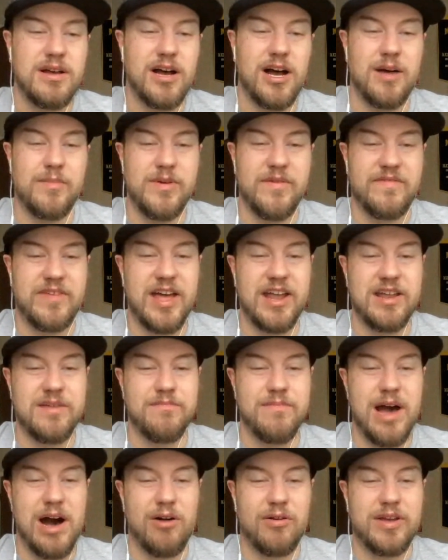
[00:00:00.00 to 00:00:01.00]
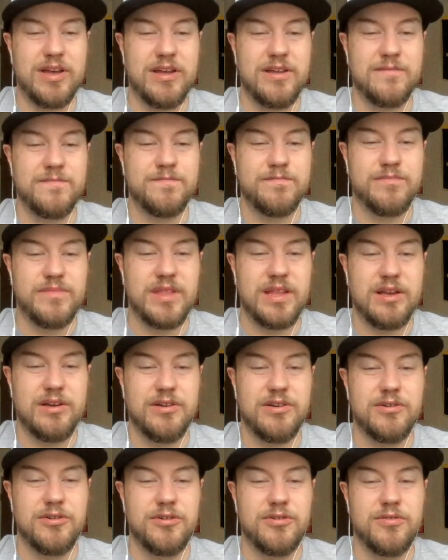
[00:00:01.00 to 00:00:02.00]
Evgeny Malkin,
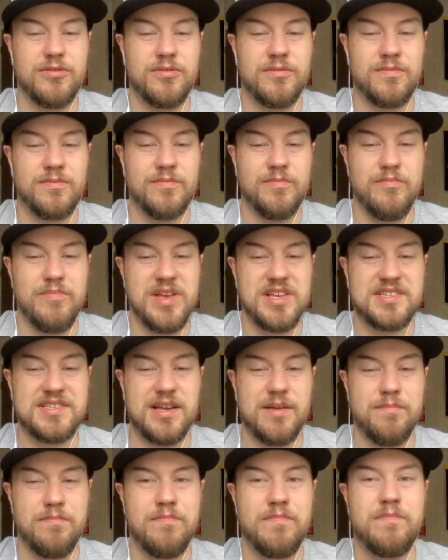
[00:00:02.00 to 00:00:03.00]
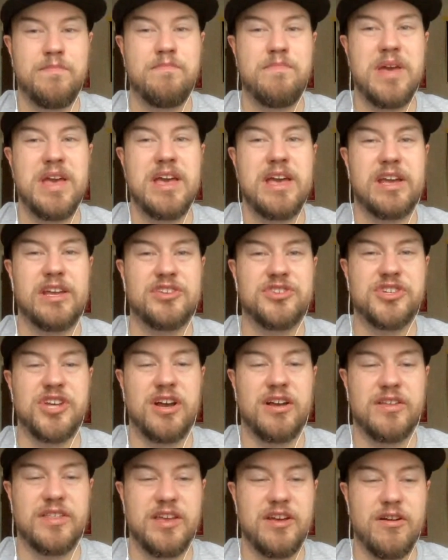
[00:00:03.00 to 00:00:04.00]
who missed a big
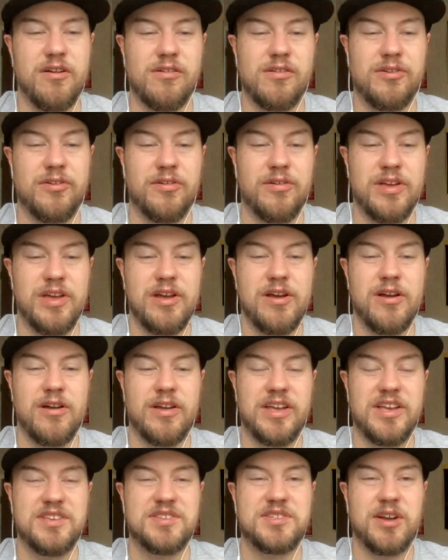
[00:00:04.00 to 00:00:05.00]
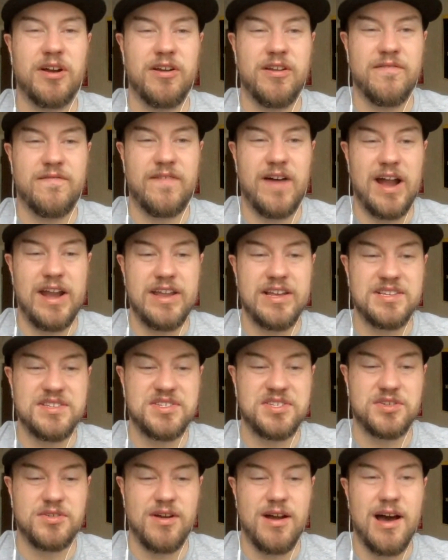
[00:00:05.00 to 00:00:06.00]
chunk of the earlier year, he's starting to find his
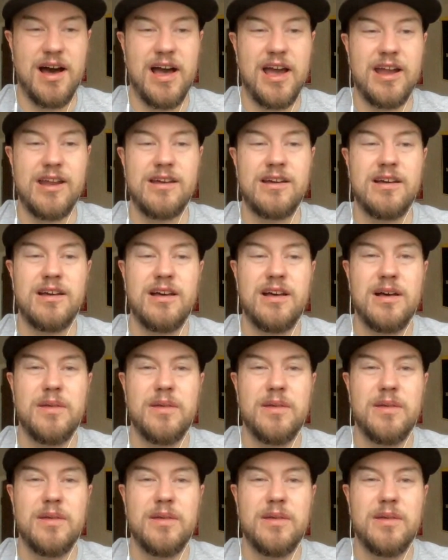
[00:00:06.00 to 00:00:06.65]
stride.